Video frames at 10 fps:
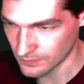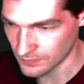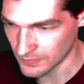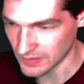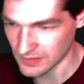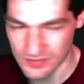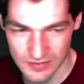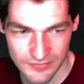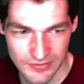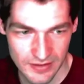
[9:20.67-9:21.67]
He doesn't have
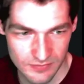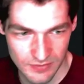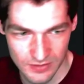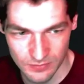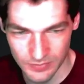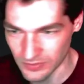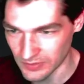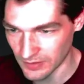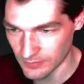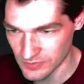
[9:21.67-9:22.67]
an activated ability.
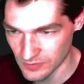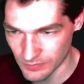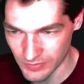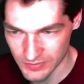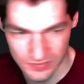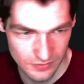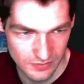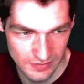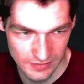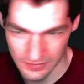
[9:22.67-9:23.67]
I'm just going to put Zerta
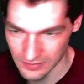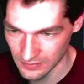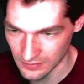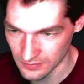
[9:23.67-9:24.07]
in here.